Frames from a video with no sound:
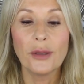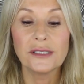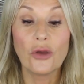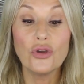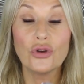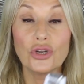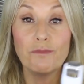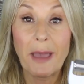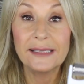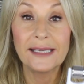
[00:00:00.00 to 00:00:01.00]
So you
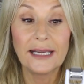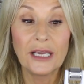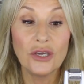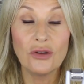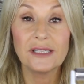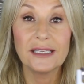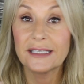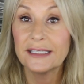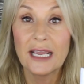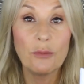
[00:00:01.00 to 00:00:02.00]
can basically use this
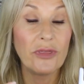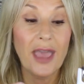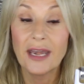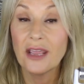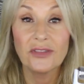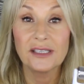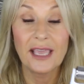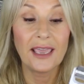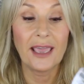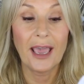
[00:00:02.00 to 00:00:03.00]
to team with any of the
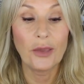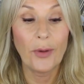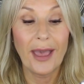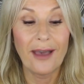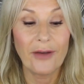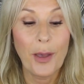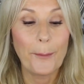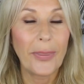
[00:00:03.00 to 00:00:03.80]
skincare you have.